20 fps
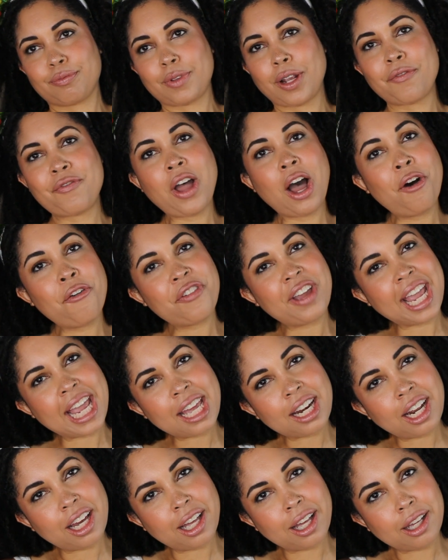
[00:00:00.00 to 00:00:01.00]

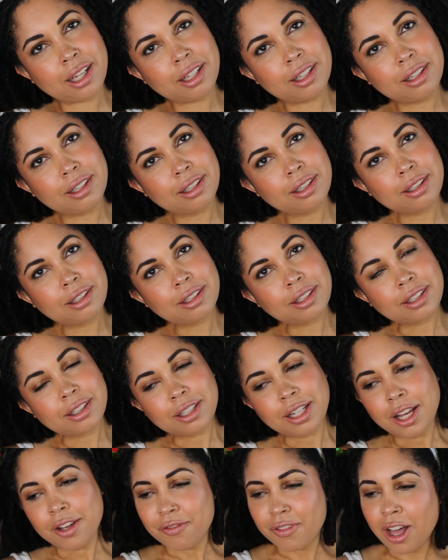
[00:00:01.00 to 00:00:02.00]
Velveeta.
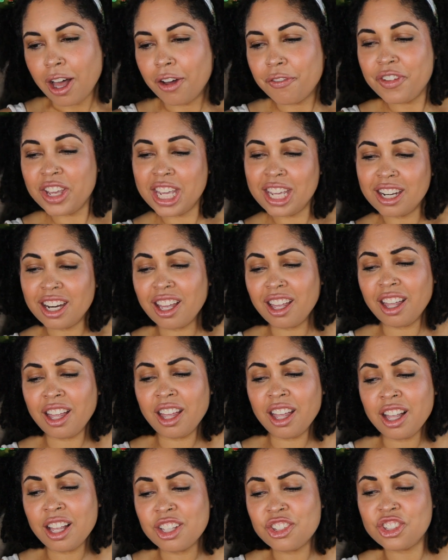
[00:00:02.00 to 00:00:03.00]

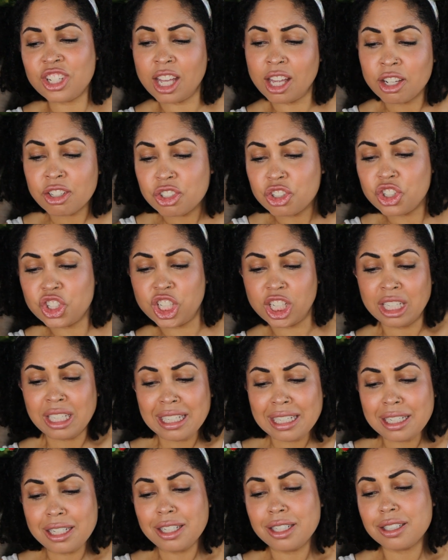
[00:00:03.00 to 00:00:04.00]
Velveeta shells and
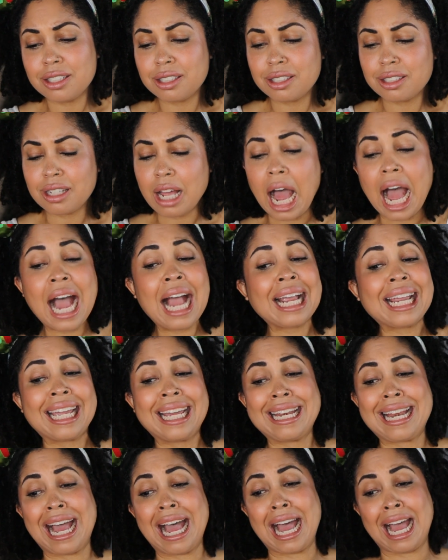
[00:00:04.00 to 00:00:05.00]
cheese. I
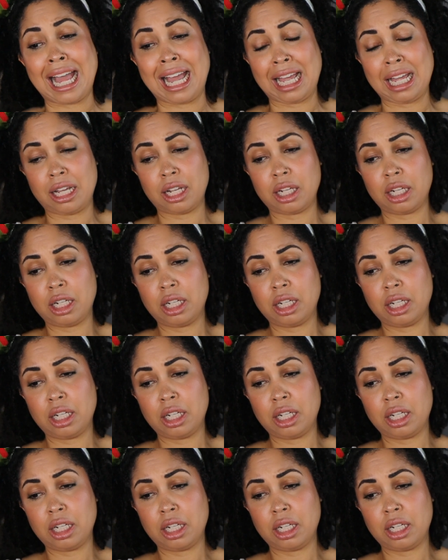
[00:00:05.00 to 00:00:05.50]
cannot.